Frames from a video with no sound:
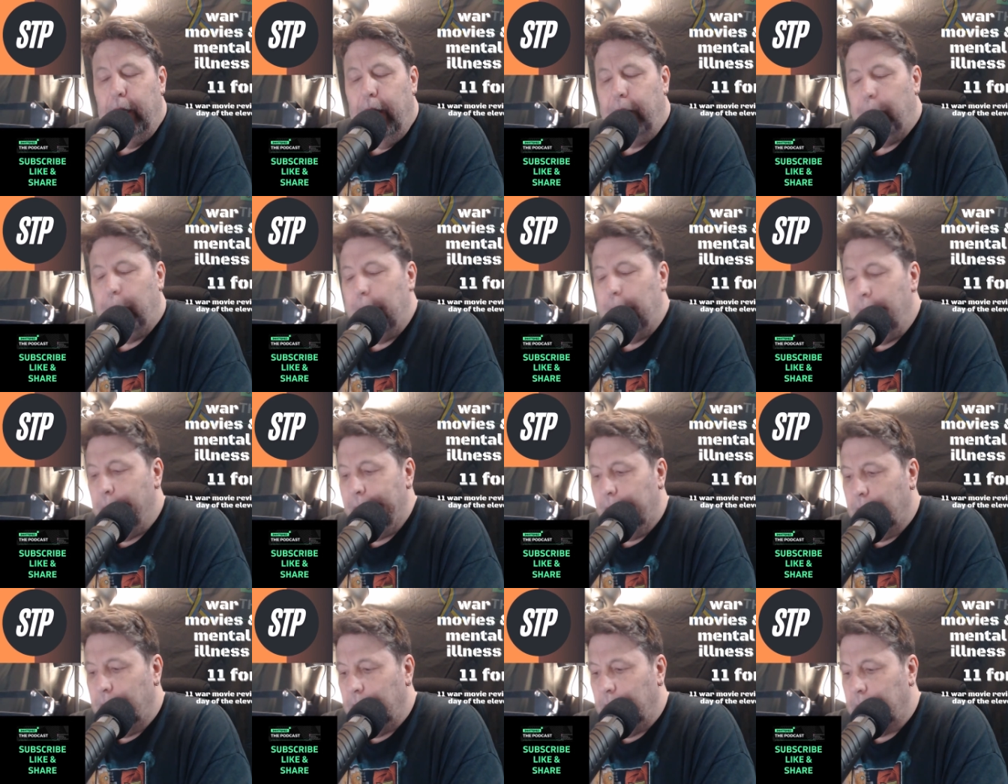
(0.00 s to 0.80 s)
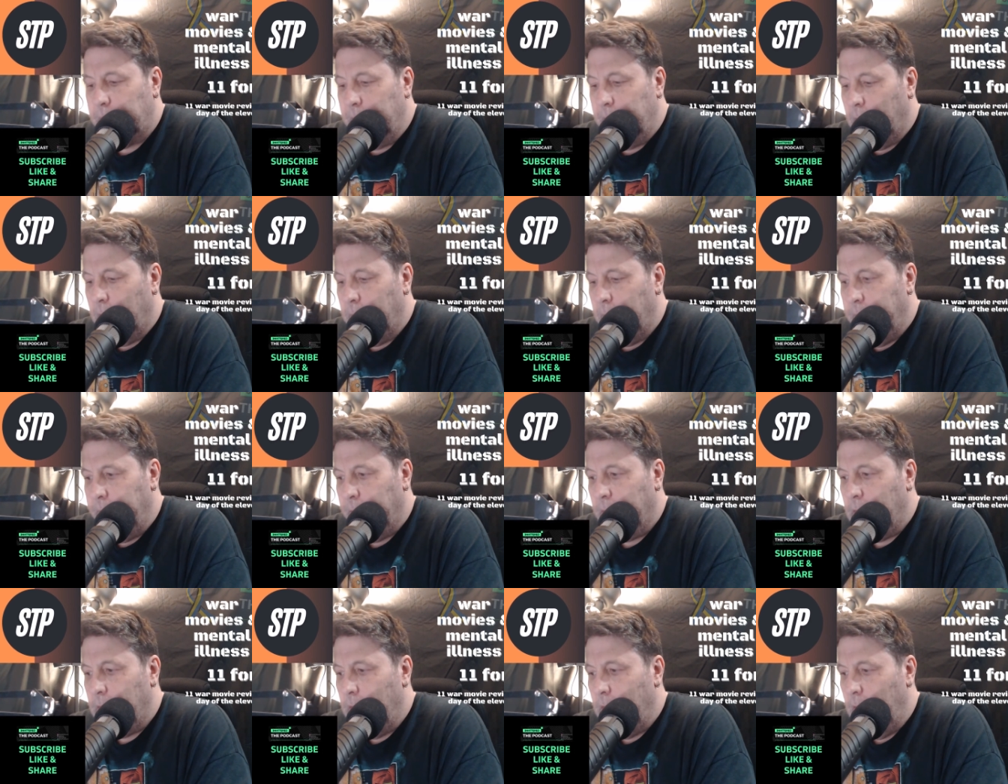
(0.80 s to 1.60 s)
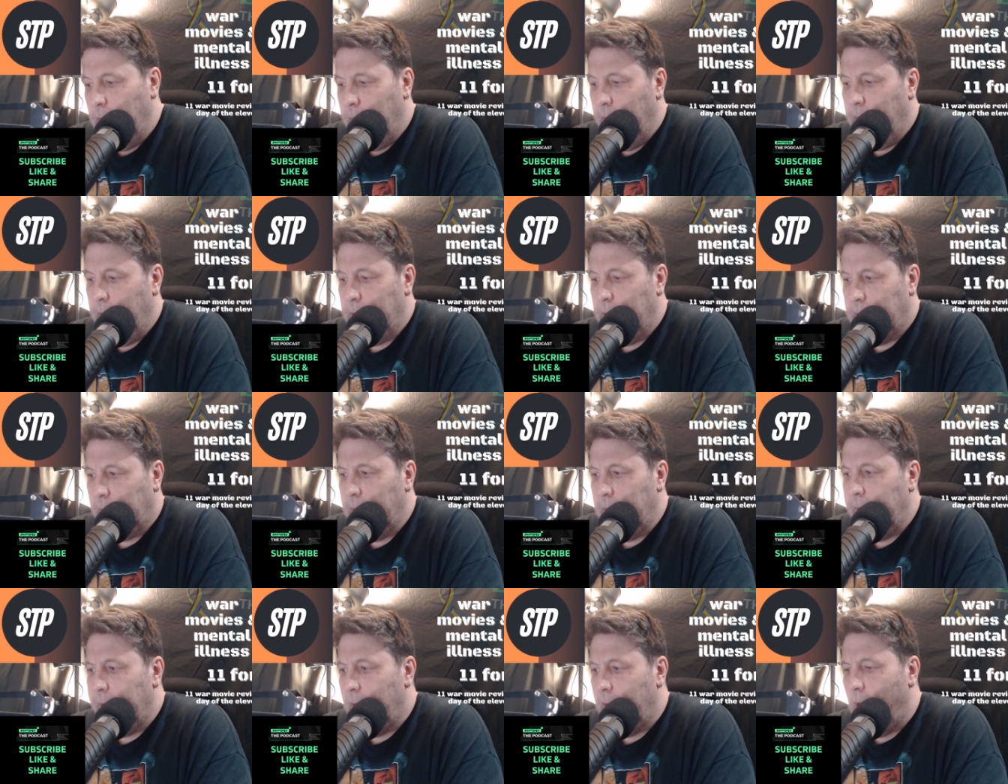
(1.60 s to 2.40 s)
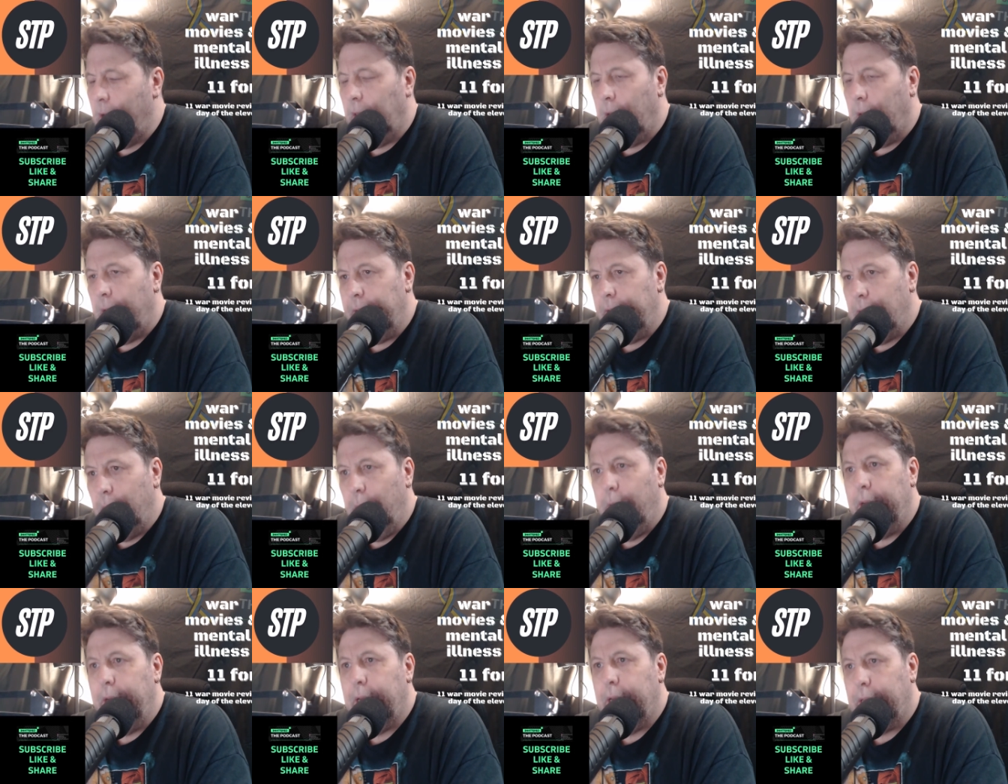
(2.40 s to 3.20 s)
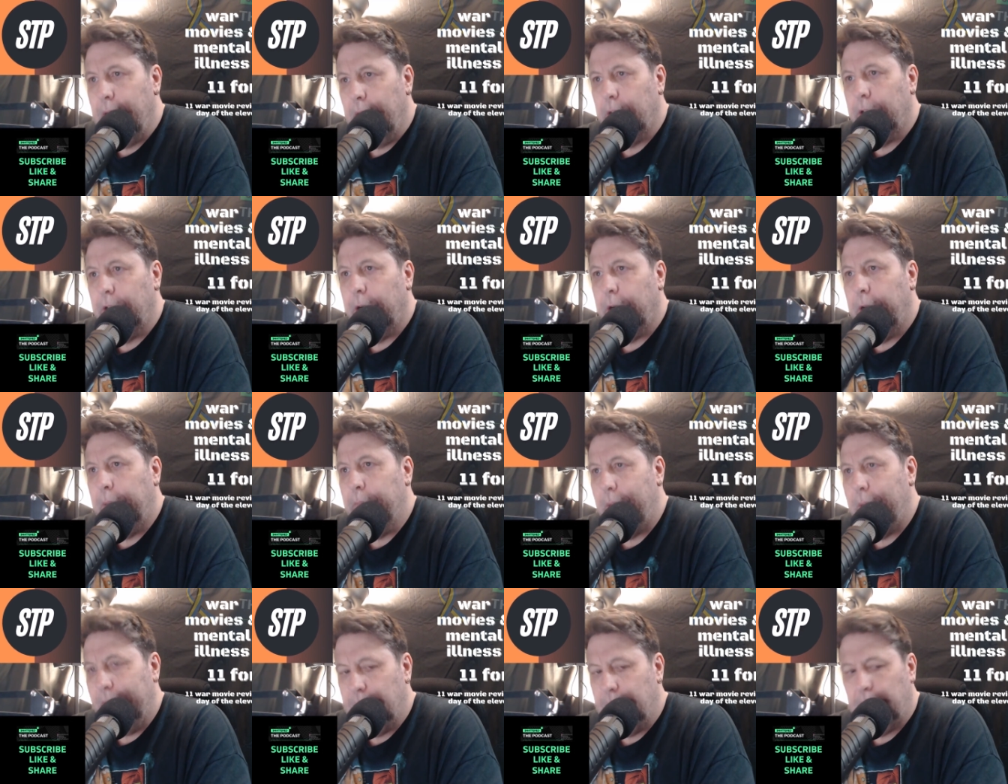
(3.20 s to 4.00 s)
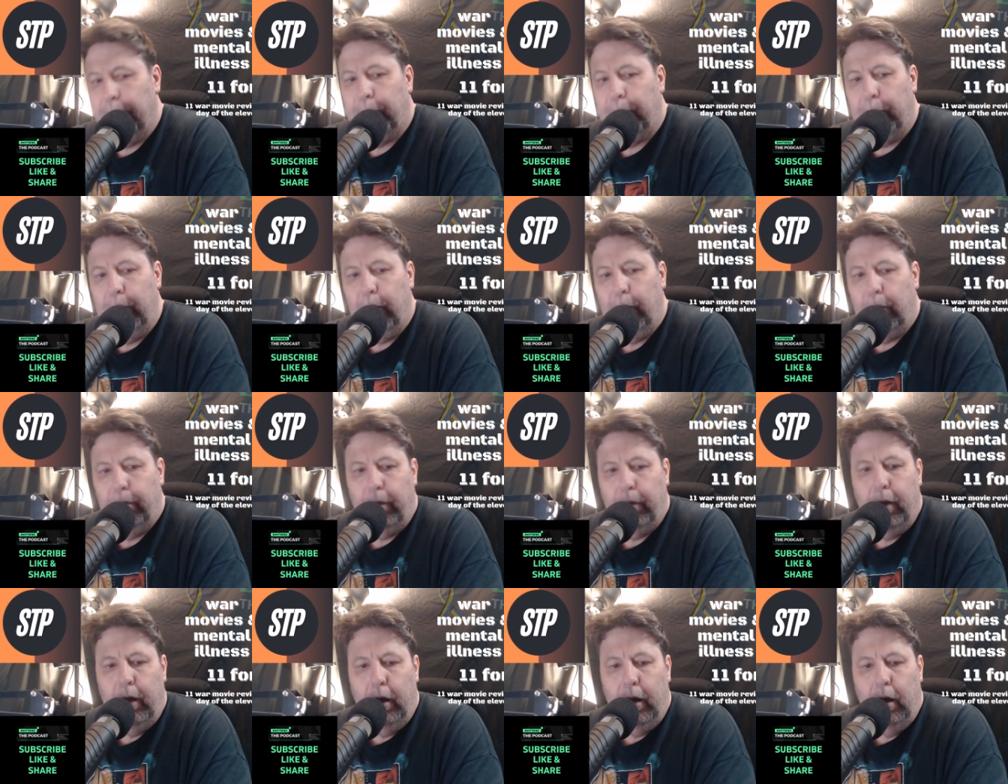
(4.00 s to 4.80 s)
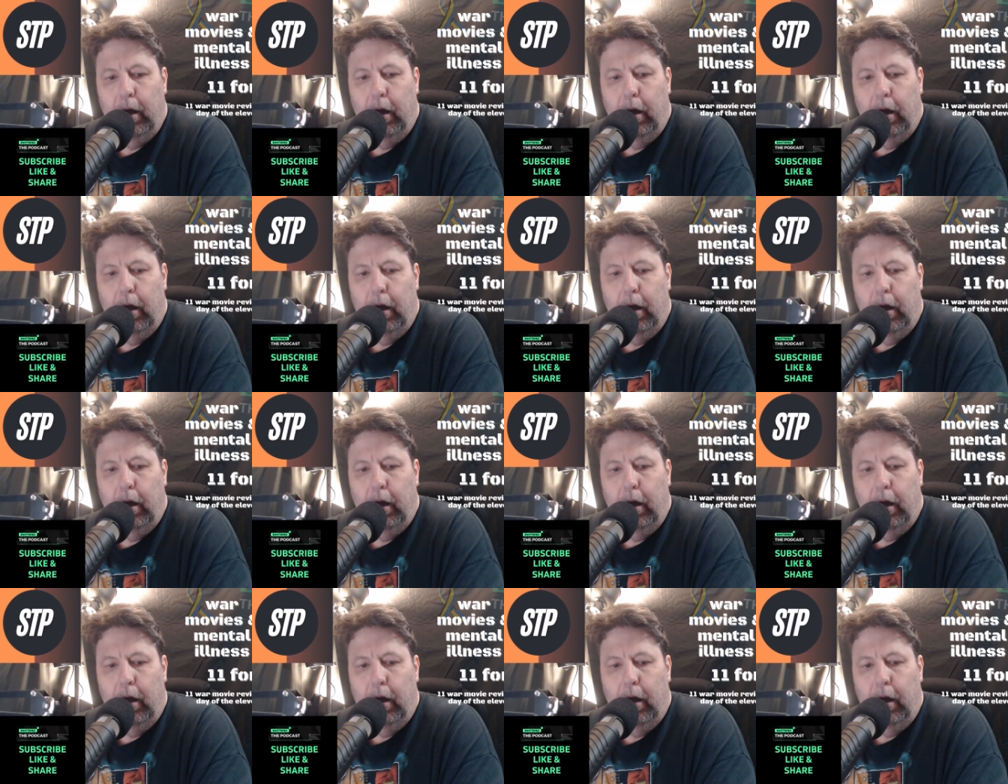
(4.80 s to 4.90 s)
Now, the thing about this film is that I like it when a country makes a film